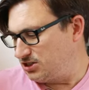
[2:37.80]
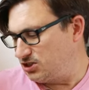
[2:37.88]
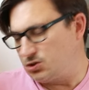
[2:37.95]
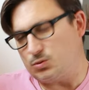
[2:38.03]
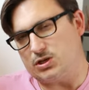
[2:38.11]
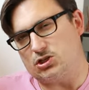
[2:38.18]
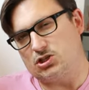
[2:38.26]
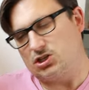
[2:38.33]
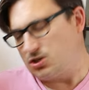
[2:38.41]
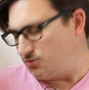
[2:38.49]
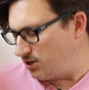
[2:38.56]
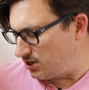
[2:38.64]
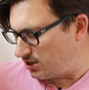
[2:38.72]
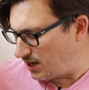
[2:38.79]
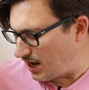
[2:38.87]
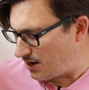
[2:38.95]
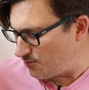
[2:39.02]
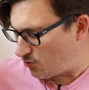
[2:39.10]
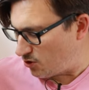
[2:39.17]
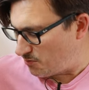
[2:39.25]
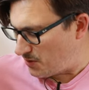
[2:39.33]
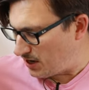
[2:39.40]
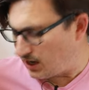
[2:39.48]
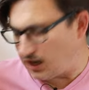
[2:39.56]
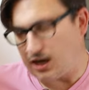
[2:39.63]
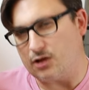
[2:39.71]
switch to a camera a
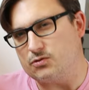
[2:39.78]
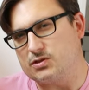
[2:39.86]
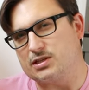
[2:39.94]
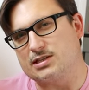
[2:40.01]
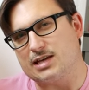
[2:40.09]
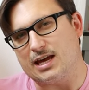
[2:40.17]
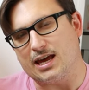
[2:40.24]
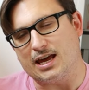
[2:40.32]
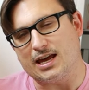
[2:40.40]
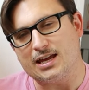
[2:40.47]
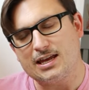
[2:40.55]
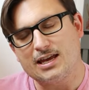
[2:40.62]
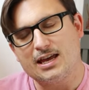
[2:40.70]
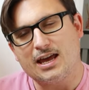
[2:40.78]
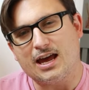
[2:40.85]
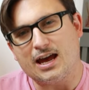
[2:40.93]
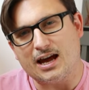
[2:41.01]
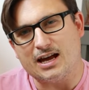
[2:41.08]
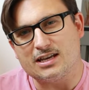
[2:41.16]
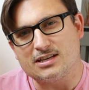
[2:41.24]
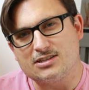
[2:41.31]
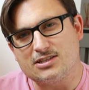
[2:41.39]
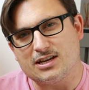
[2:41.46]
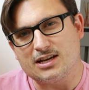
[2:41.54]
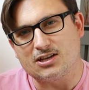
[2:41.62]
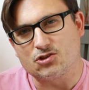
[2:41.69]
bit closer to here and
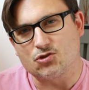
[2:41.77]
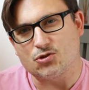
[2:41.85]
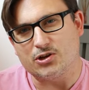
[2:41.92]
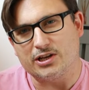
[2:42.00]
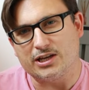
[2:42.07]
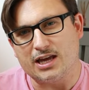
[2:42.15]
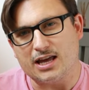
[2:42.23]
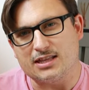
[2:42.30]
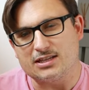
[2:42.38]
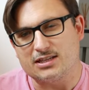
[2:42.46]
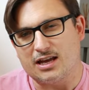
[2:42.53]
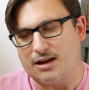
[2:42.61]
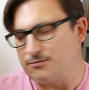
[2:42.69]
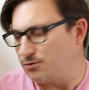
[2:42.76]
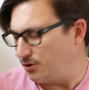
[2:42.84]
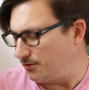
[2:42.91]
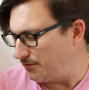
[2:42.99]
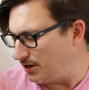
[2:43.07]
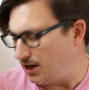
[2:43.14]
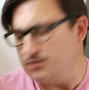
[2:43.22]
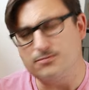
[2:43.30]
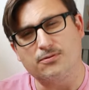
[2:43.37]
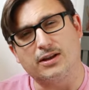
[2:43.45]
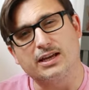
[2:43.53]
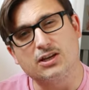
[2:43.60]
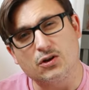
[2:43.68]
try and get this cover off and
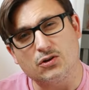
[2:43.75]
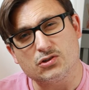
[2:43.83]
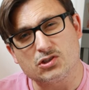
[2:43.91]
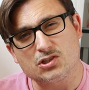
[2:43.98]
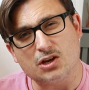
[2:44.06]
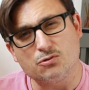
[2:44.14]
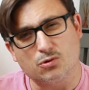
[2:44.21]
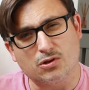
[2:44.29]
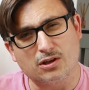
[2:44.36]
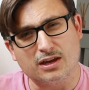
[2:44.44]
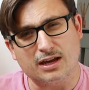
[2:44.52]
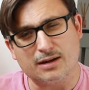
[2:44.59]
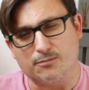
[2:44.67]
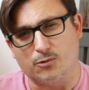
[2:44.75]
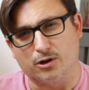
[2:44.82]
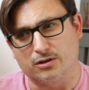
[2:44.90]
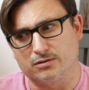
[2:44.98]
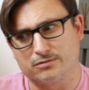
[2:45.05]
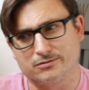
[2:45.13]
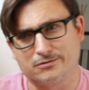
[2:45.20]
hopefully not soak the camera.